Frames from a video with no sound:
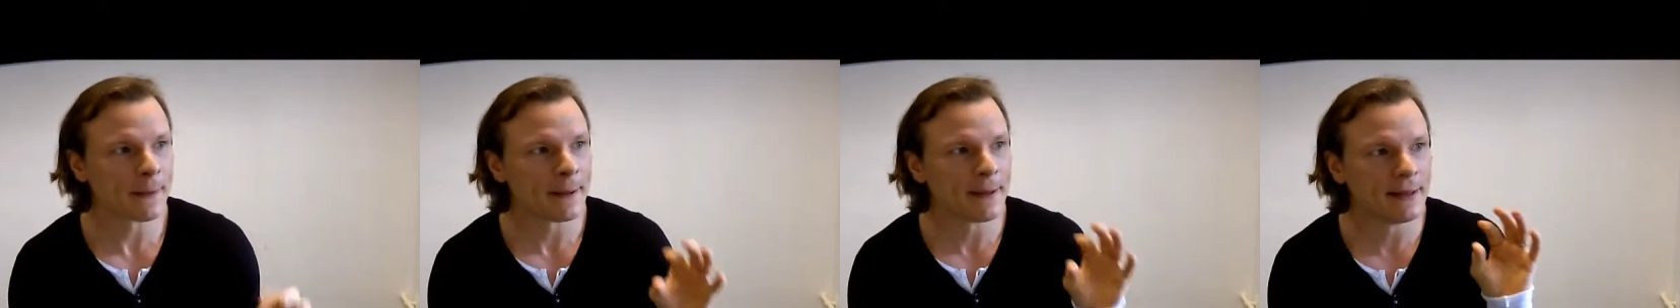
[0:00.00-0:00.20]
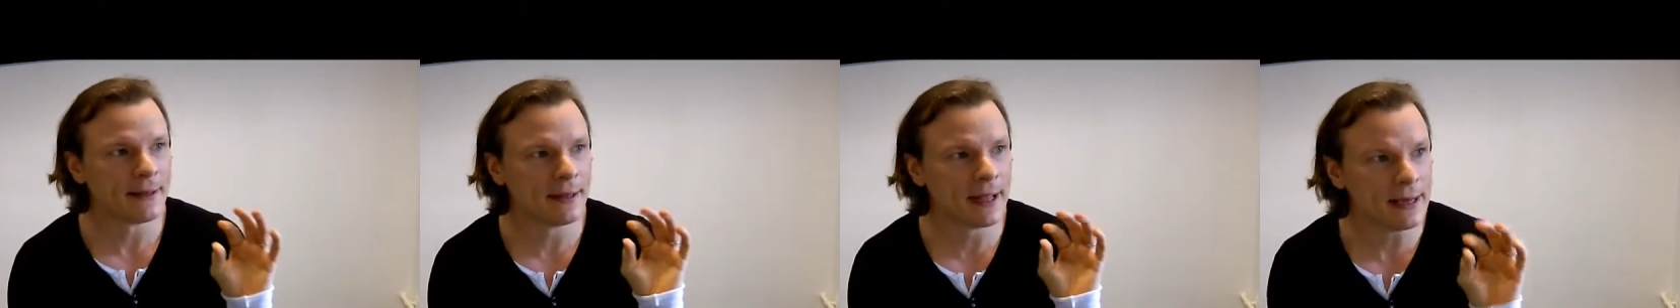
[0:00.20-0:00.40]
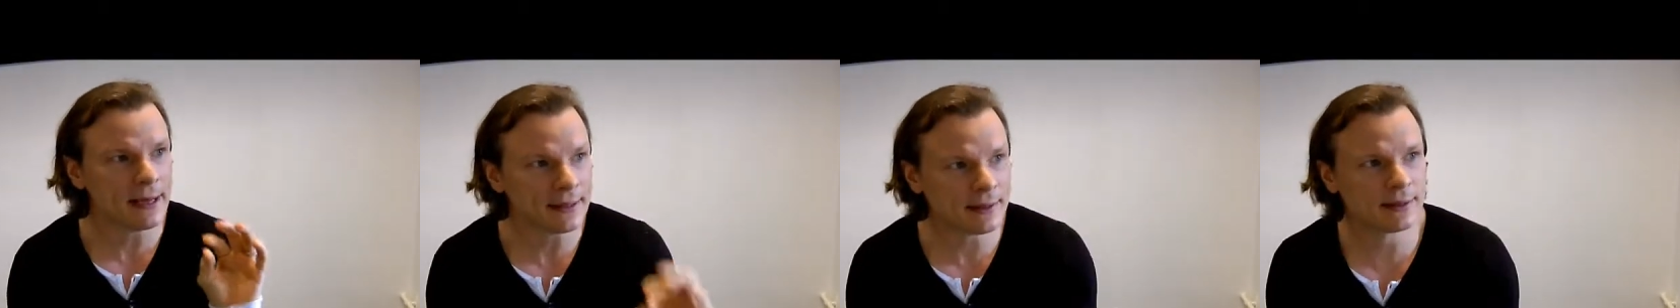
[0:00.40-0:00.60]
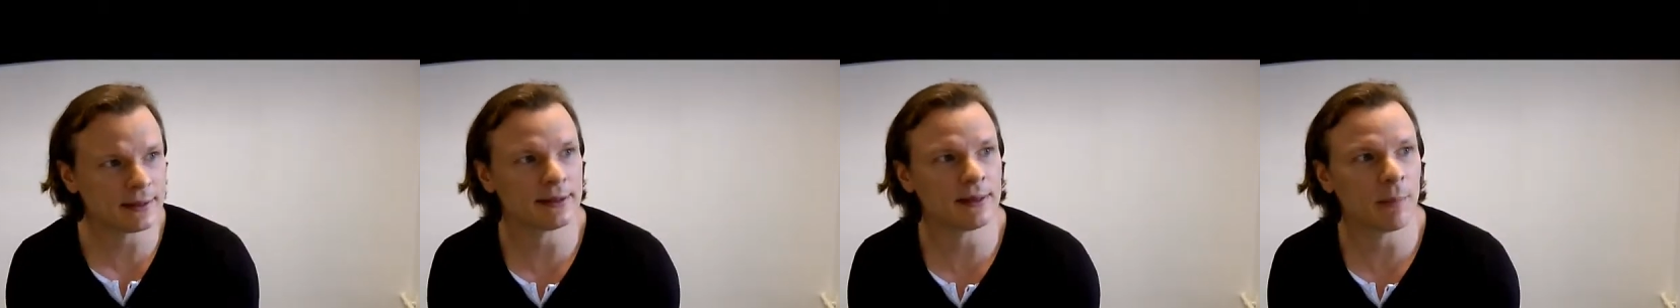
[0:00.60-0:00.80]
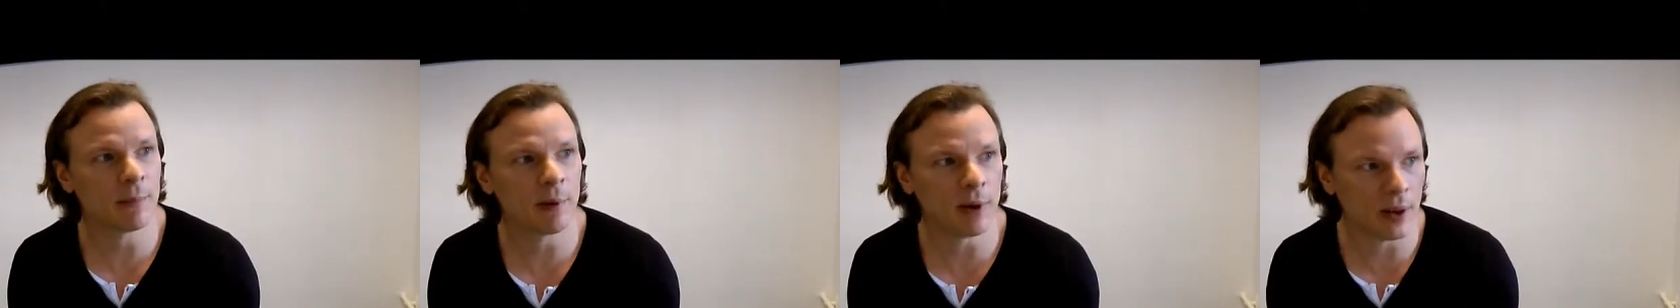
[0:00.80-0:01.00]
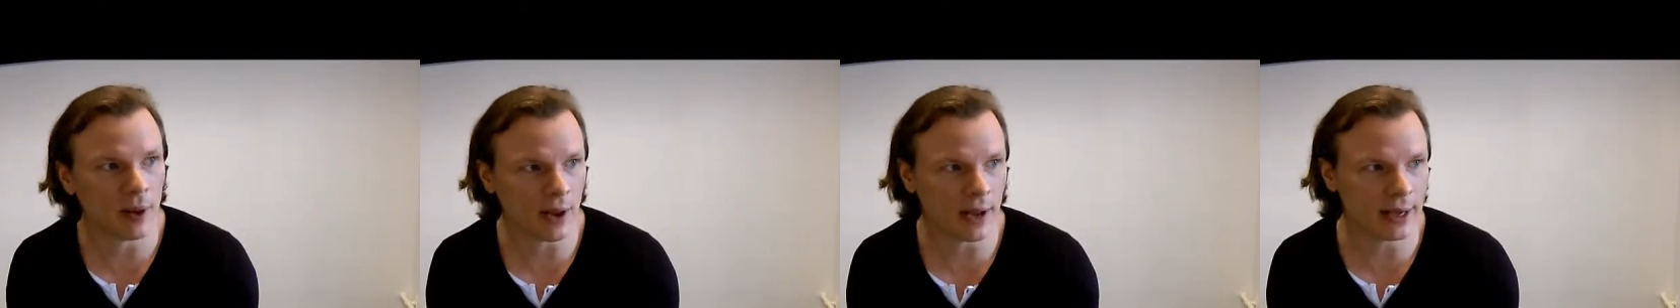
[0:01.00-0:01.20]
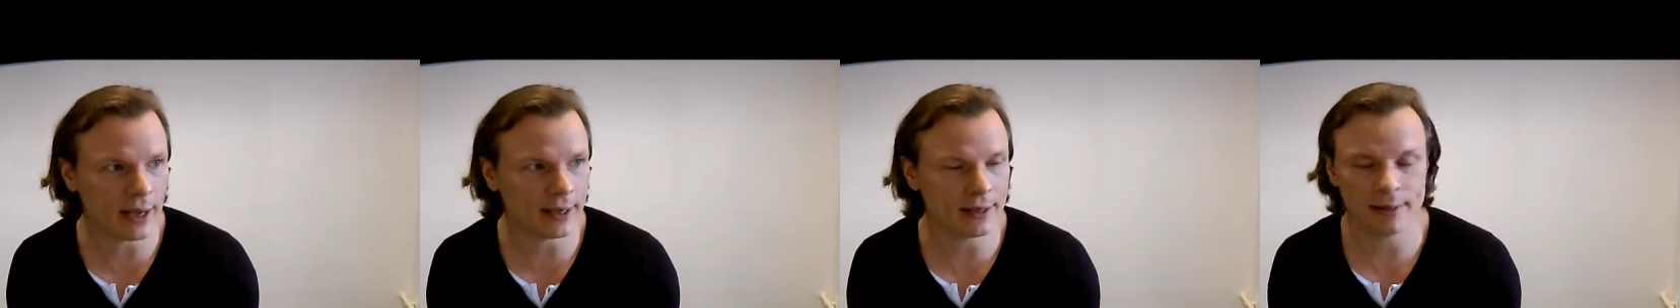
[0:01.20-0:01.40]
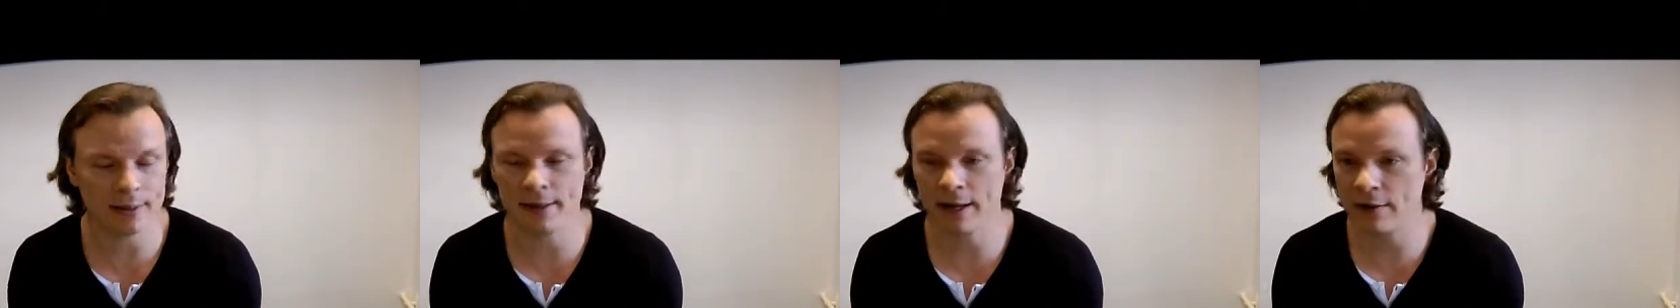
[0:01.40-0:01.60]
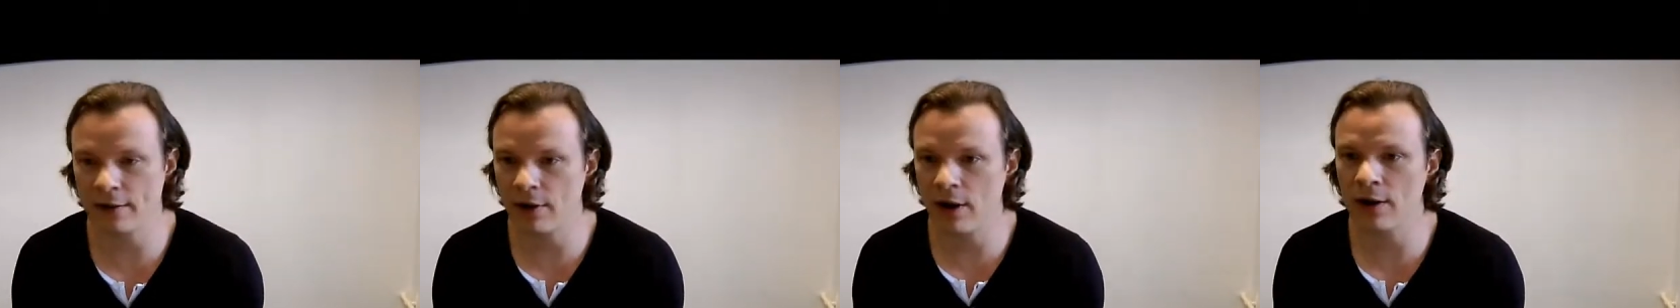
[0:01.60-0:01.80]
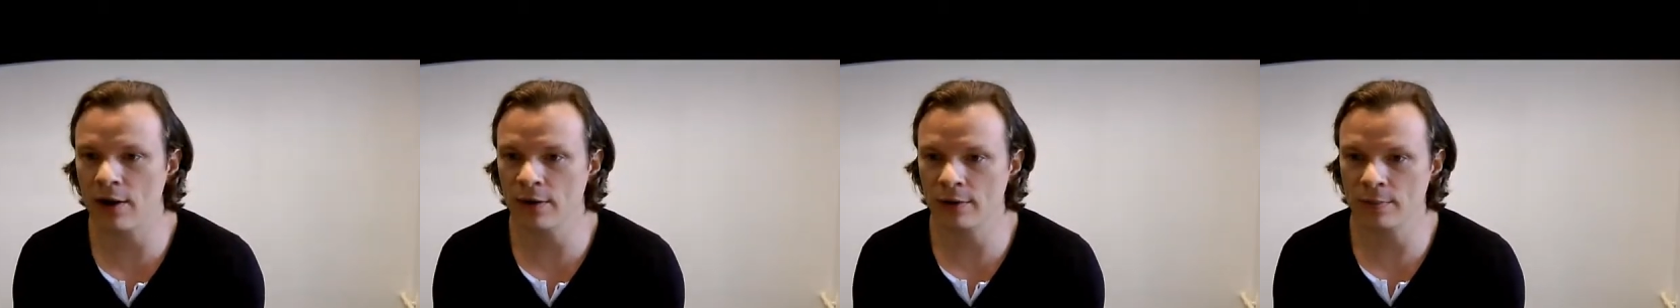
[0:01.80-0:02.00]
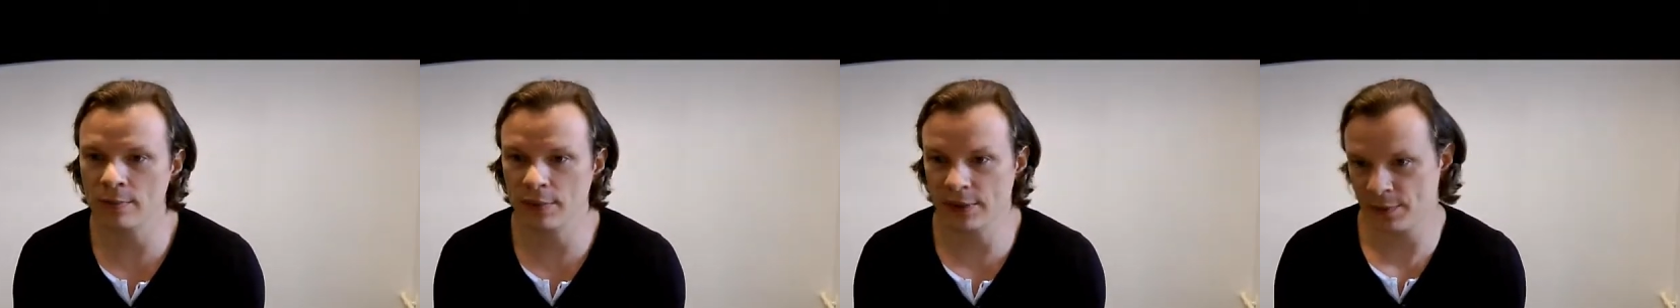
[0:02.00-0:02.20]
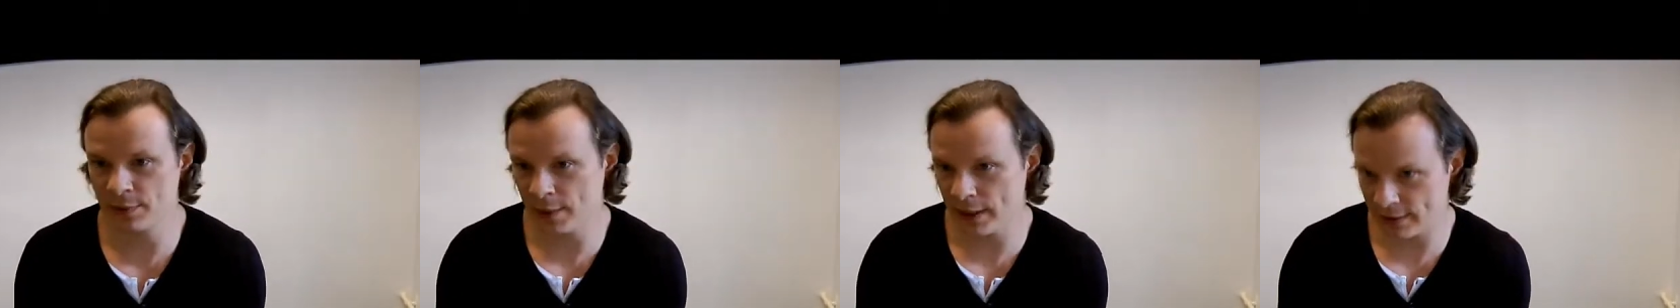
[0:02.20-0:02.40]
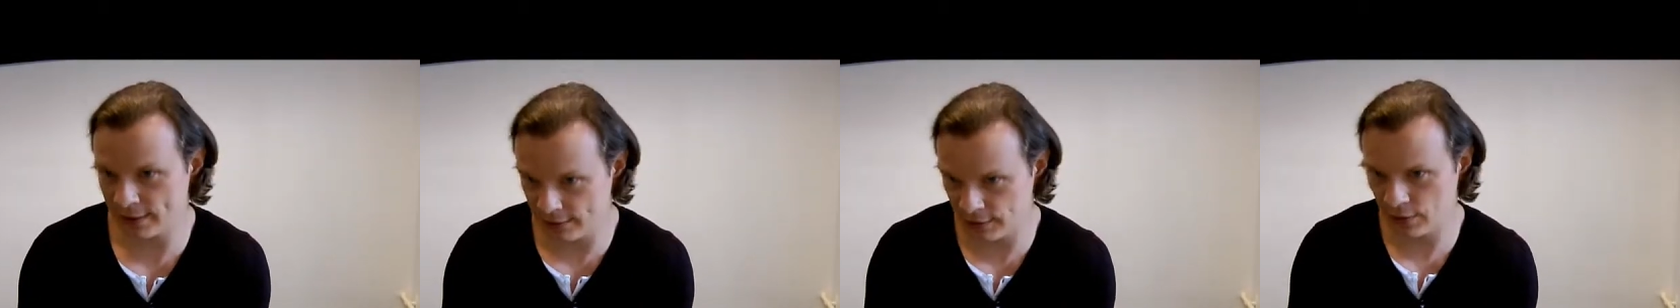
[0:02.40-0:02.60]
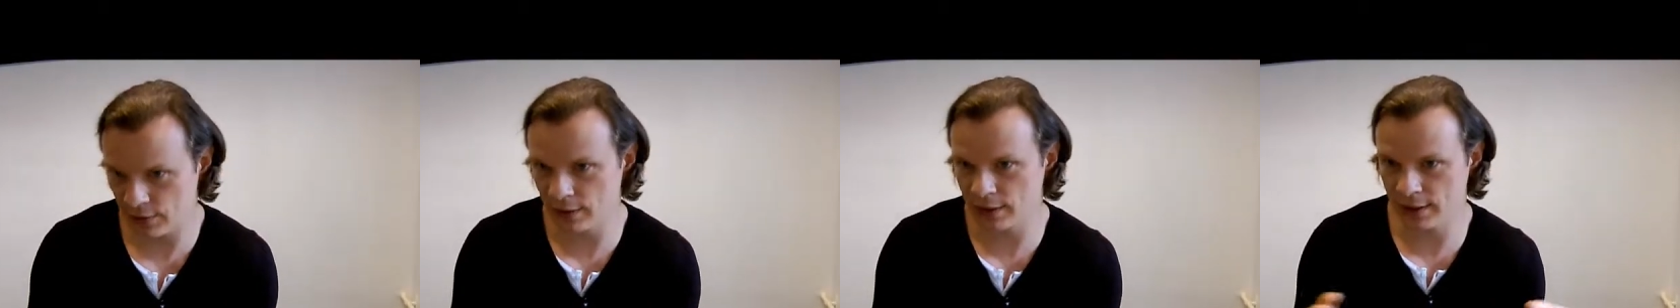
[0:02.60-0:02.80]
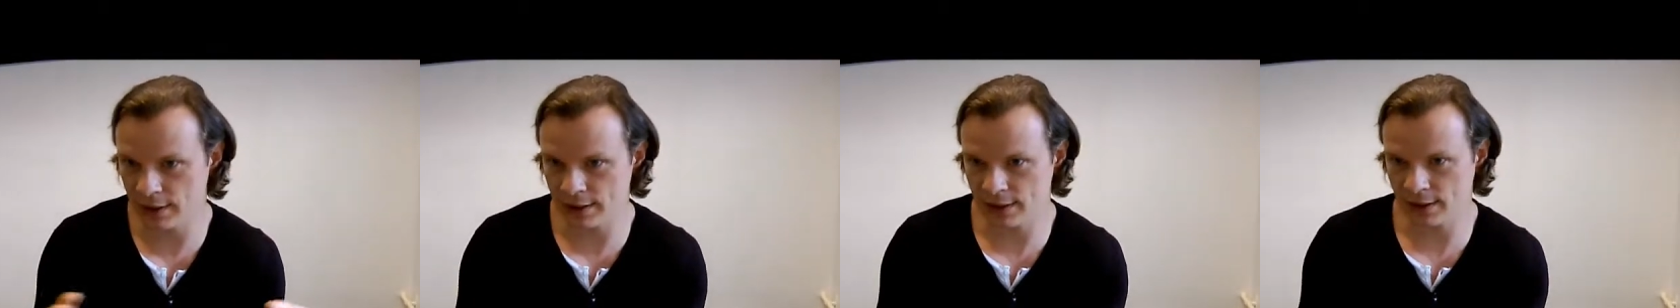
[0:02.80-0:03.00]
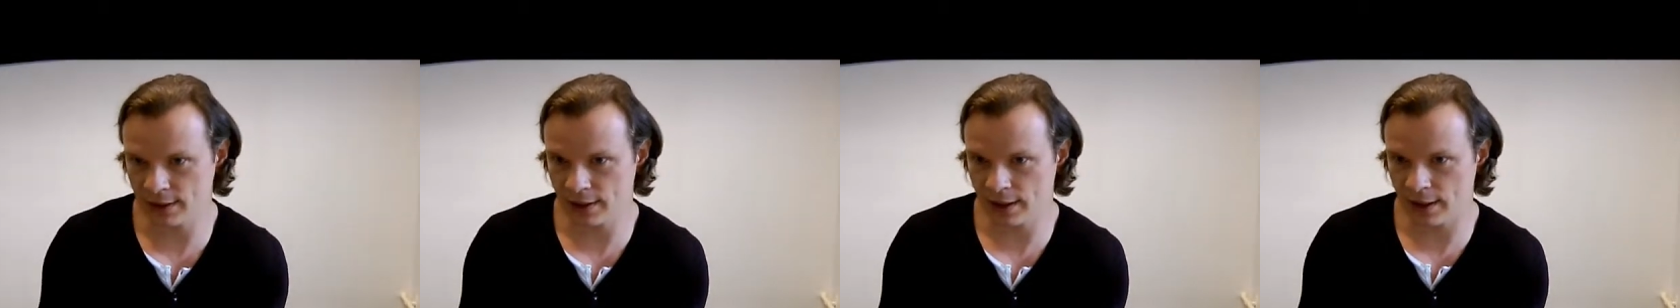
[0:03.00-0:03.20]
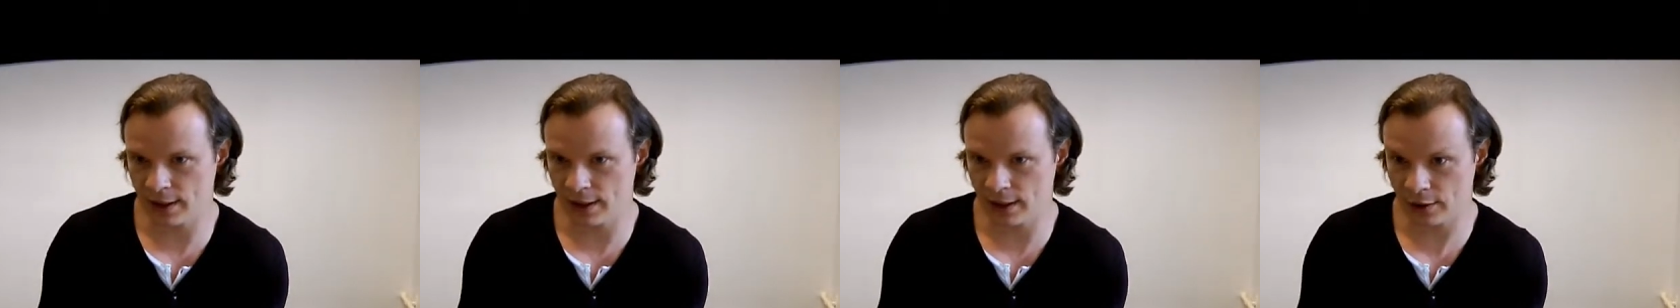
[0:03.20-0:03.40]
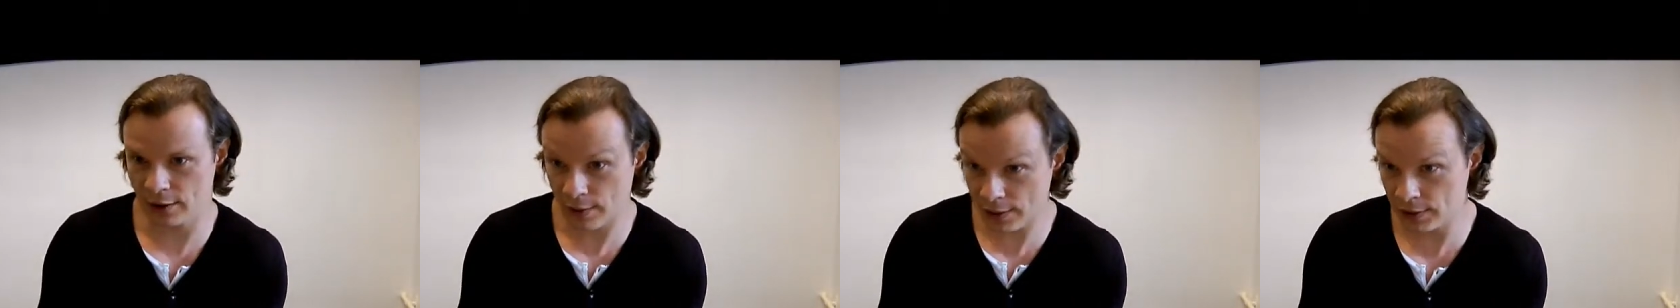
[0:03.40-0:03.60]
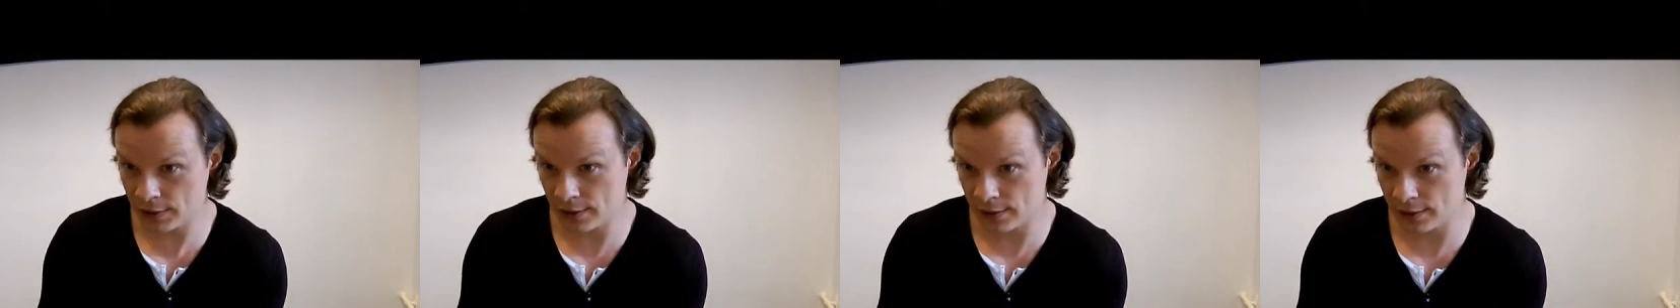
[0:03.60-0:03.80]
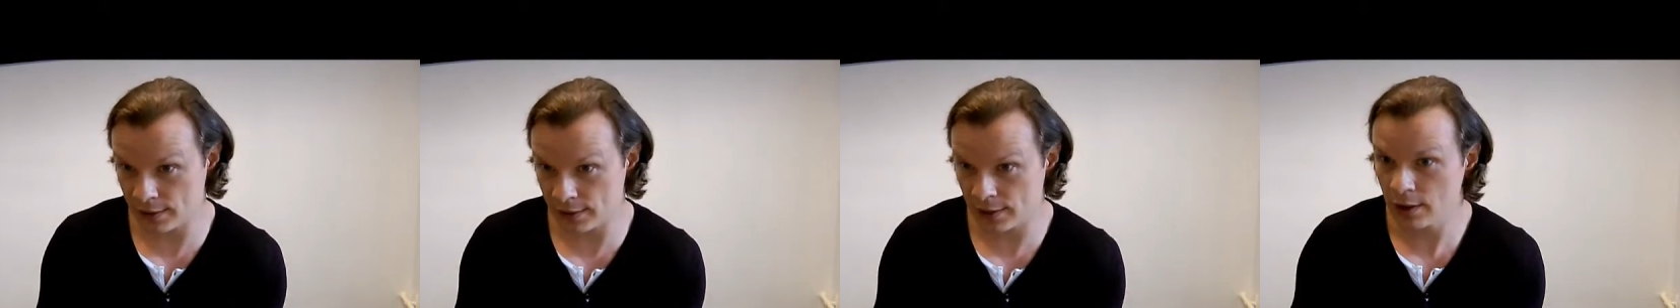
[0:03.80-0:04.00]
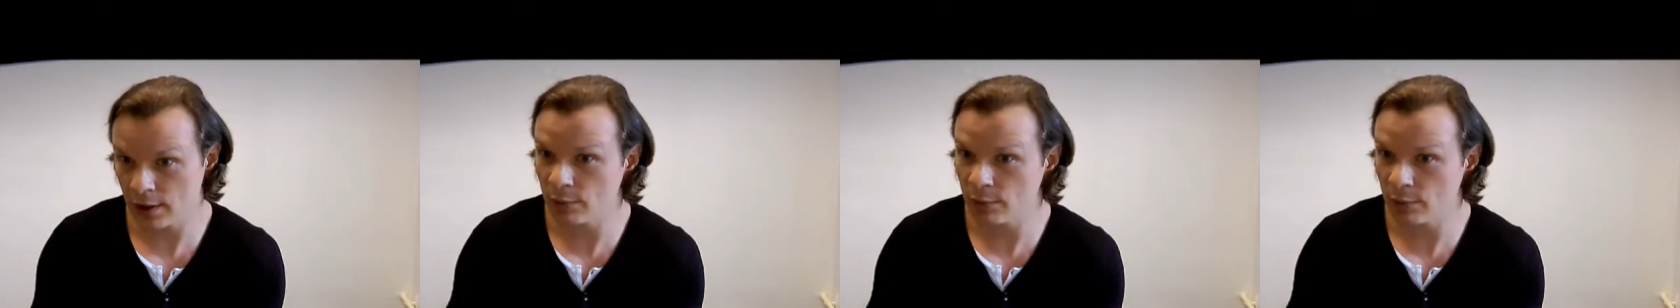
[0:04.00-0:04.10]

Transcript: they supply their own perspectives on these uh, questions,